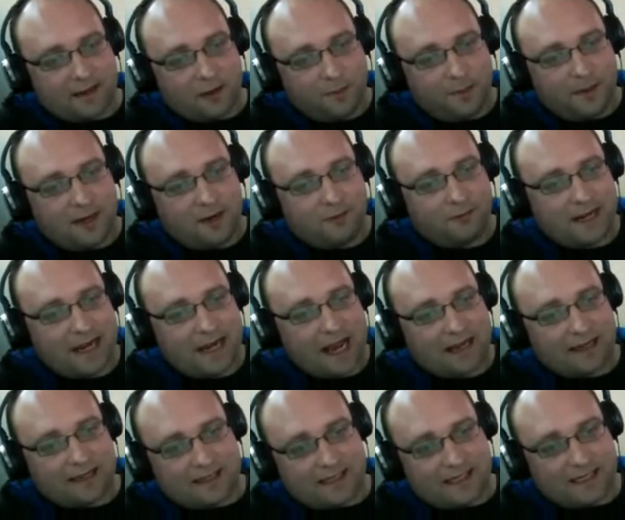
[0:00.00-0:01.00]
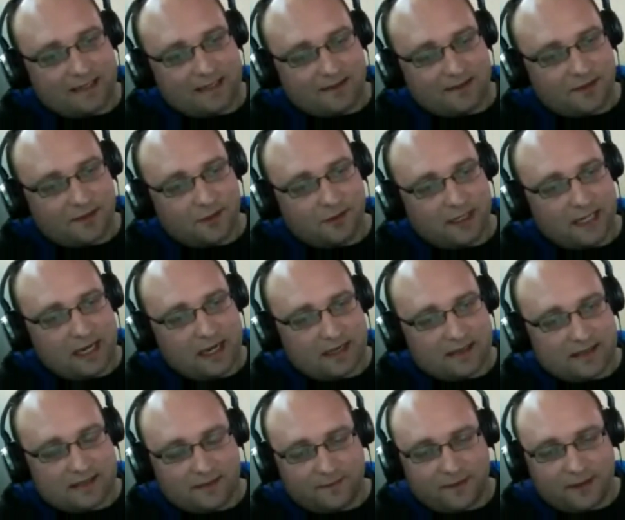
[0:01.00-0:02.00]
it'll be a reality in two
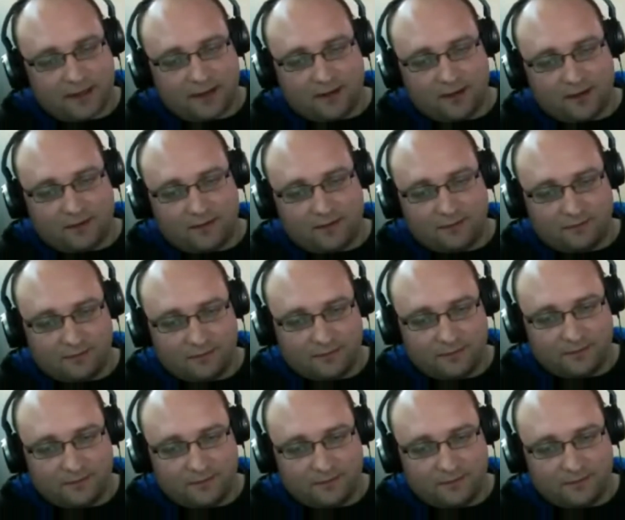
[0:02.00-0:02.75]
years if they can